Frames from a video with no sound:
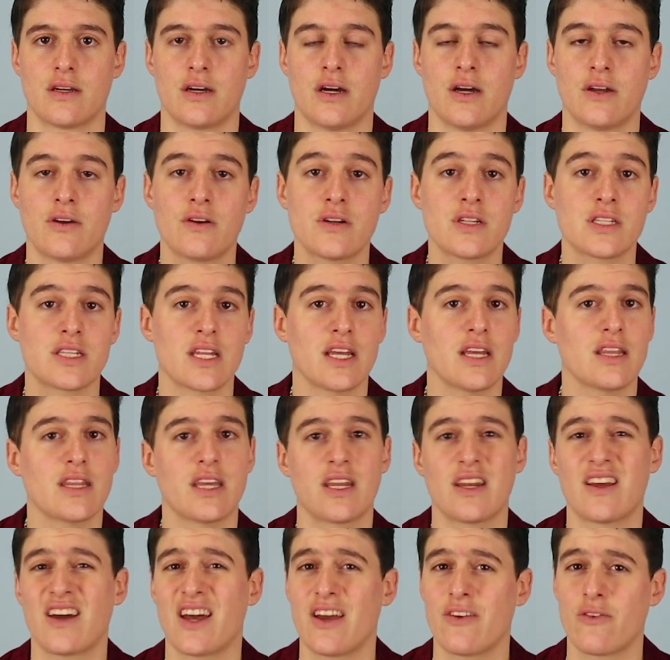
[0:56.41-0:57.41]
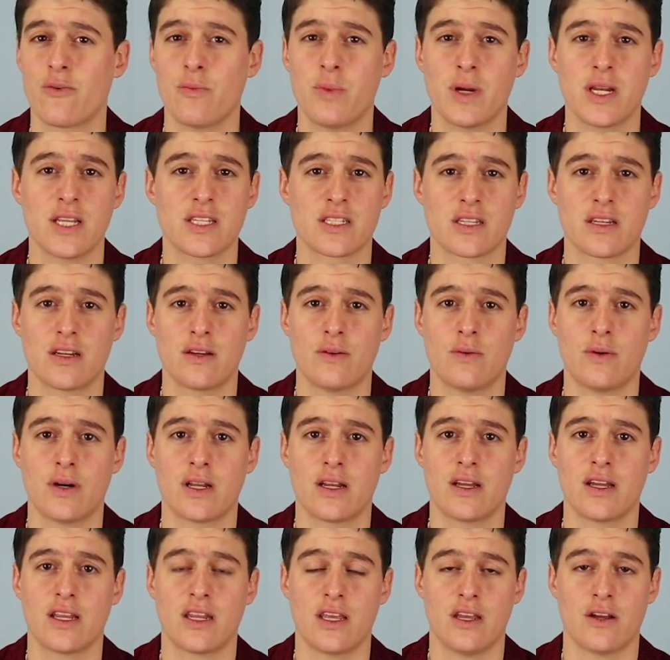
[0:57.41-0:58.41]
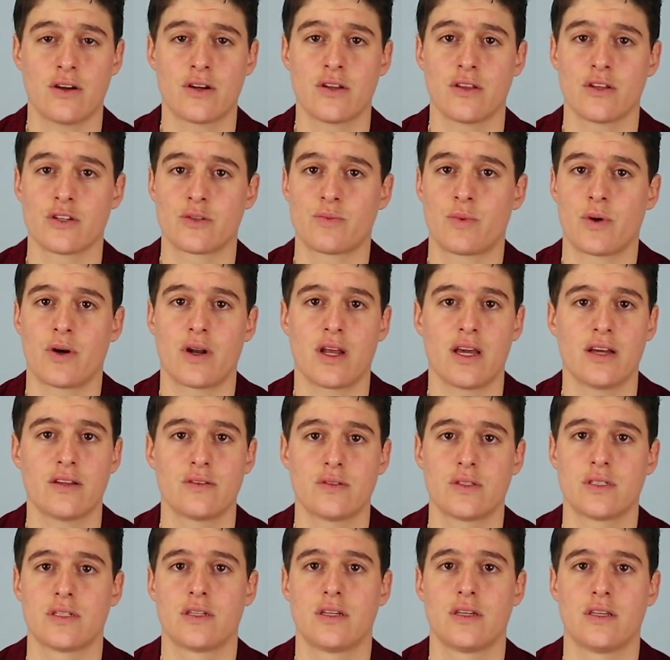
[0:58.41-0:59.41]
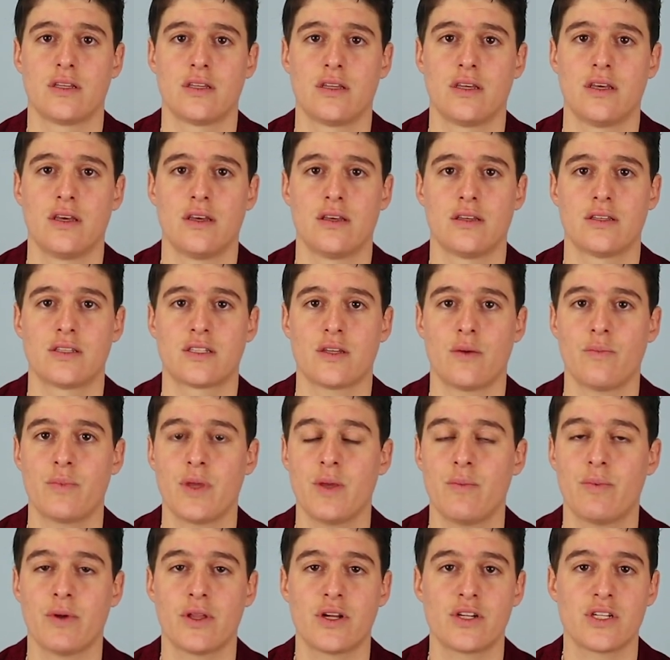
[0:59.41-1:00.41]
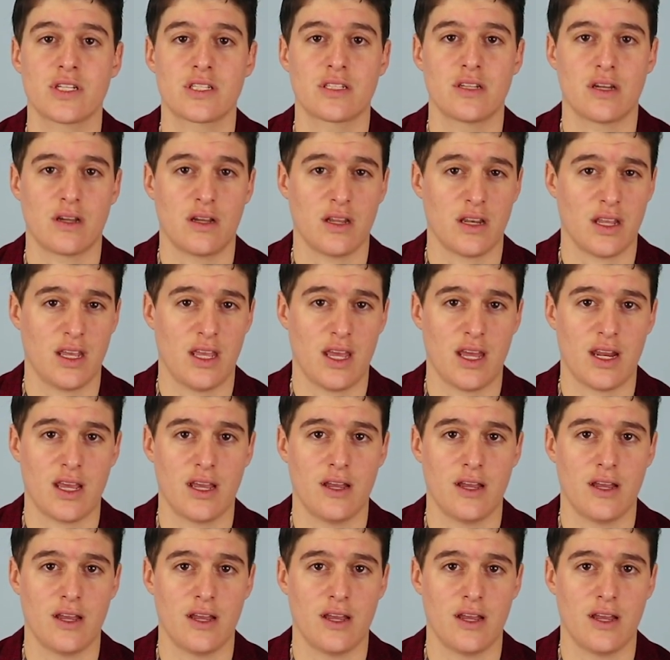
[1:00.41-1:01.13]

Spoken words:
Understand that not everybody's going to want to adhere to those pronouns. Some people are just not going to get